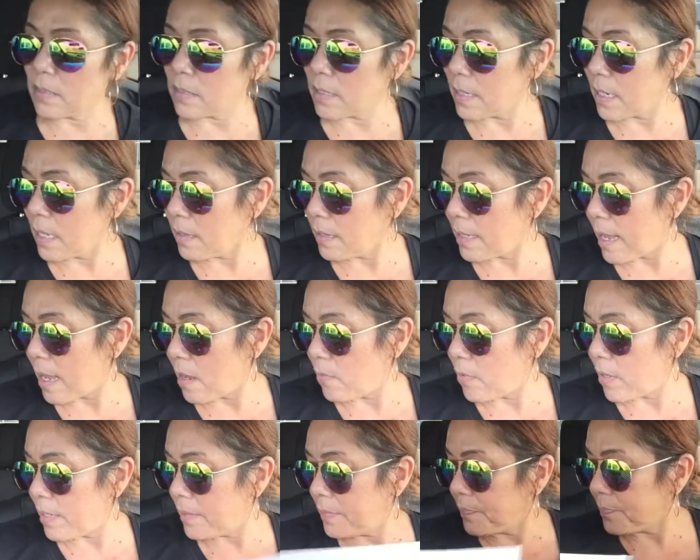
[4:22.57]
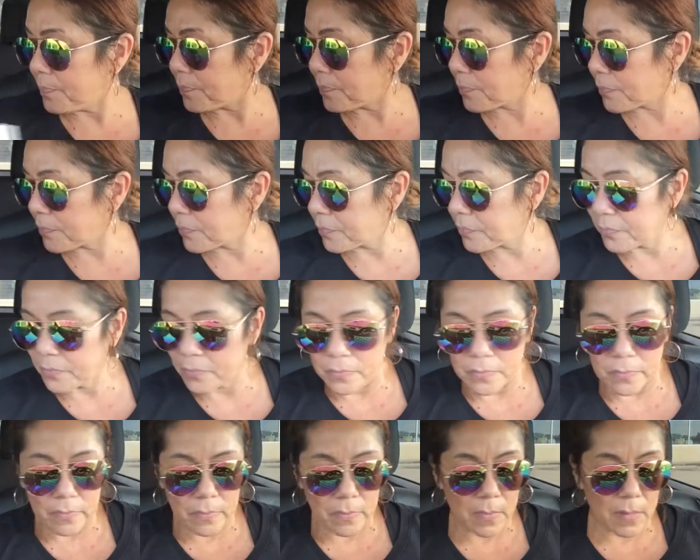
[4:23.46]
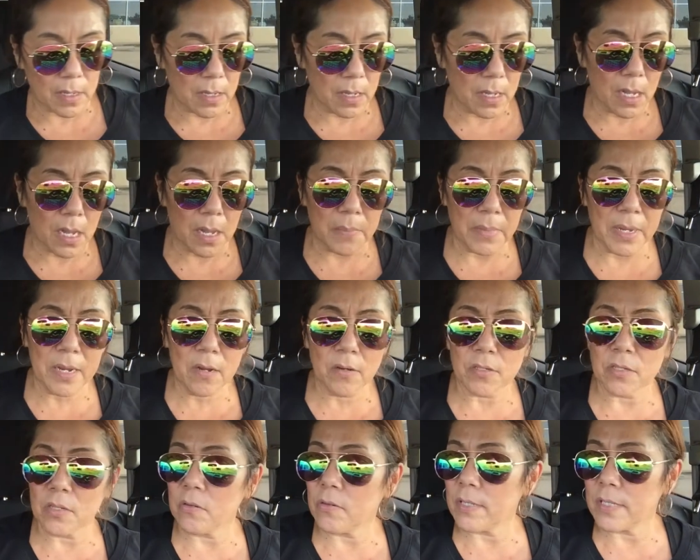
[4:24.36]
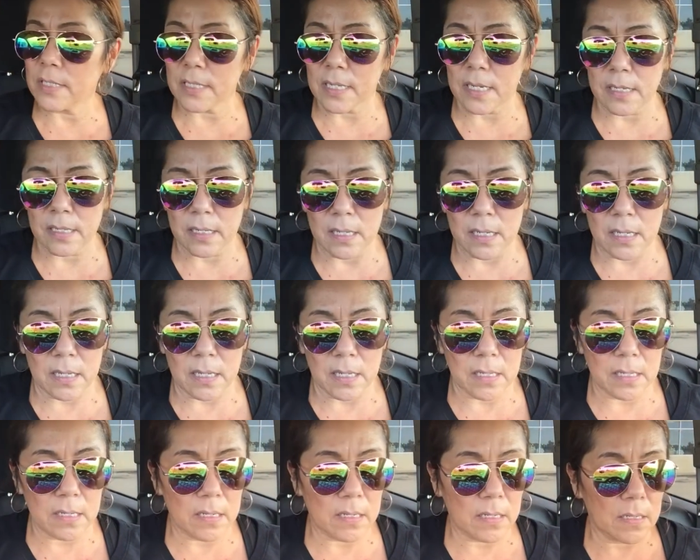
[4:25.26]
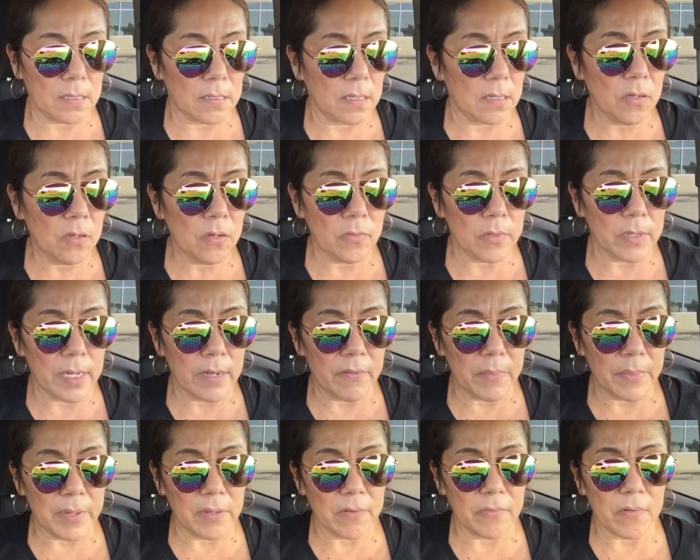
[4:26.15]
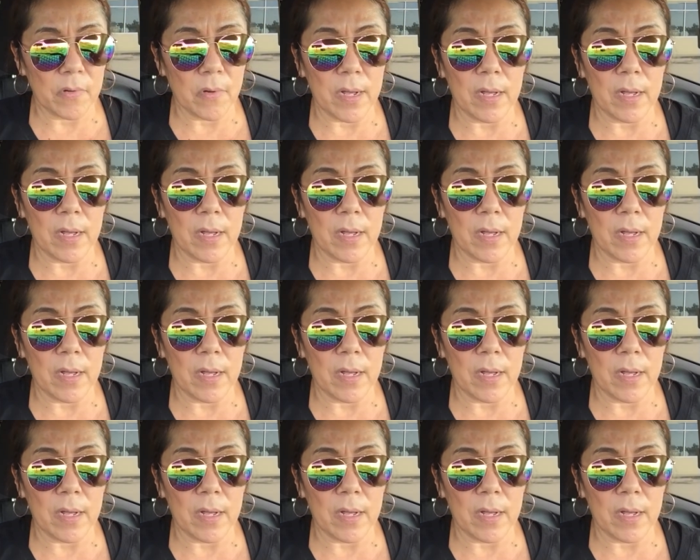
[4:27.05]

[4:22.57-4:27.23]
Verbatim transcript: So I got that one. I'm eager to go inside uh, in the, the Goodwill. I haven't been there for a